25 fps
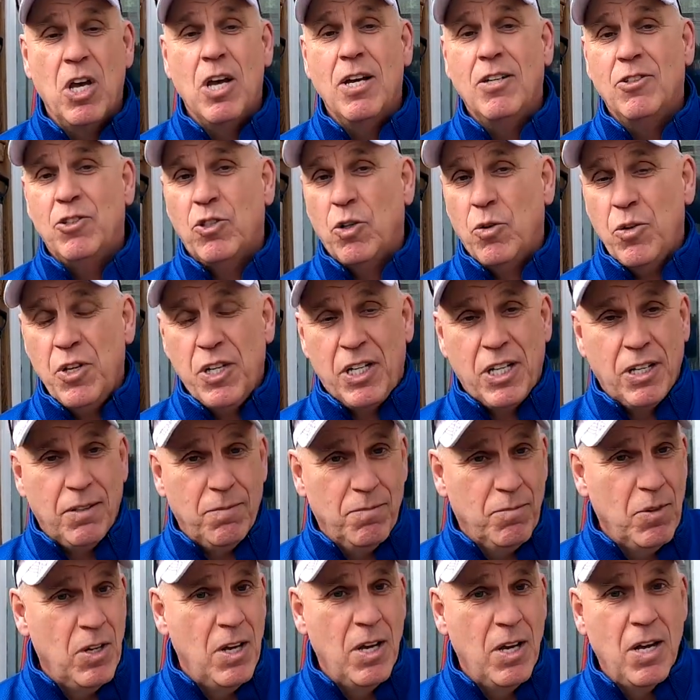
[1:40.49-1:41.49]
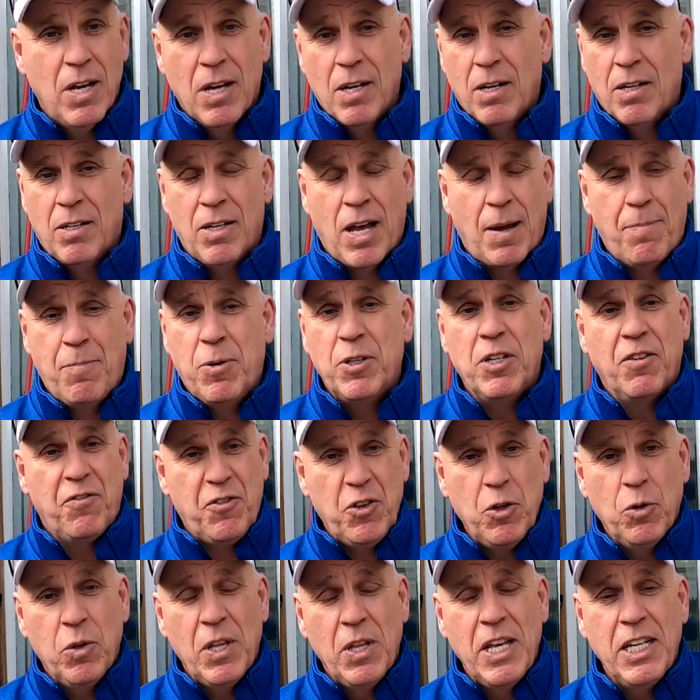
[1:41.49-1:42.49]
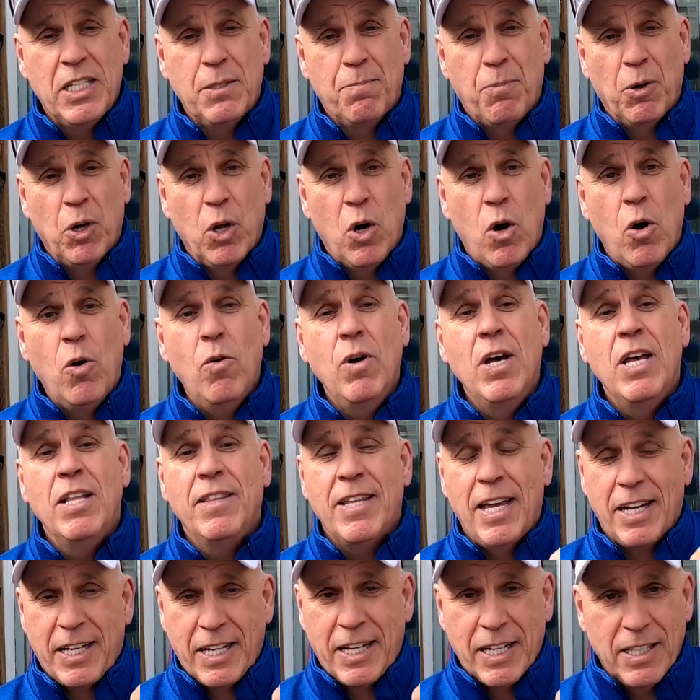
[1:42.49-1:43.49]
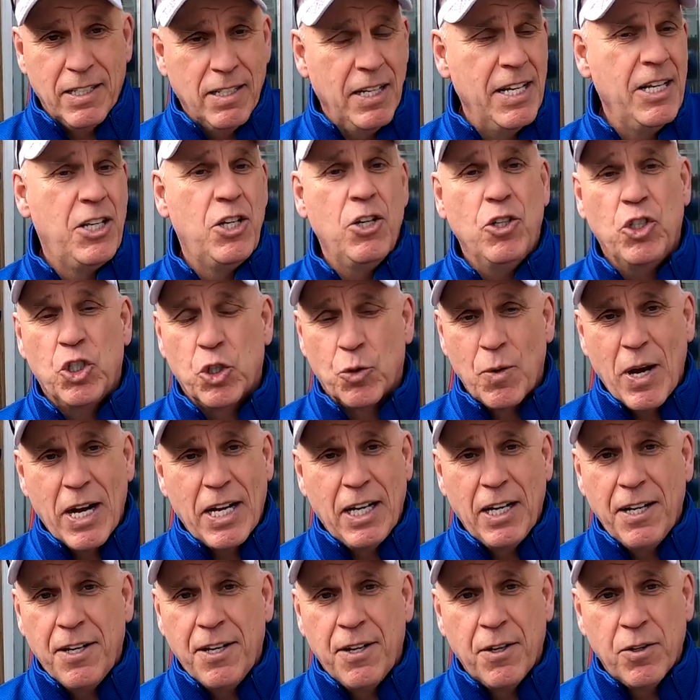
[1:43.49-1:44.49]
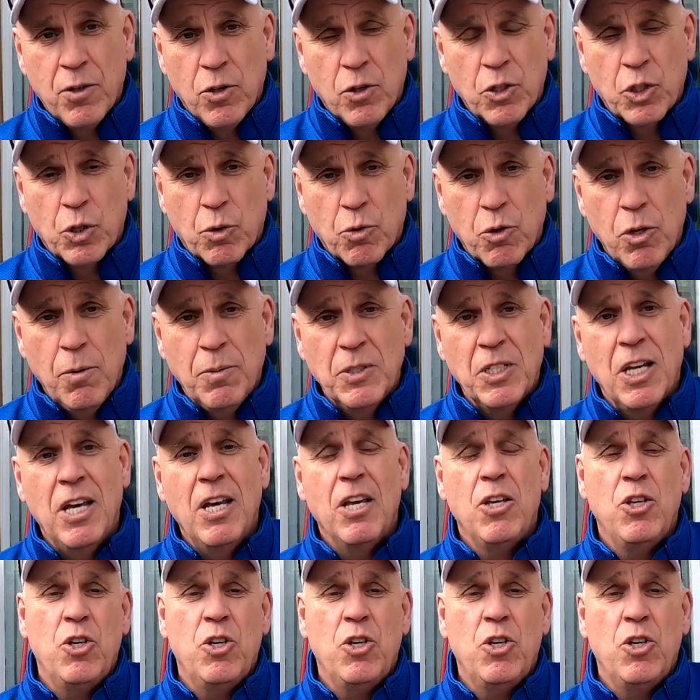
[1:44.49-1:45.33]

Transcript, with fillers: So you can, I put a few links below that can link you directly to those groups.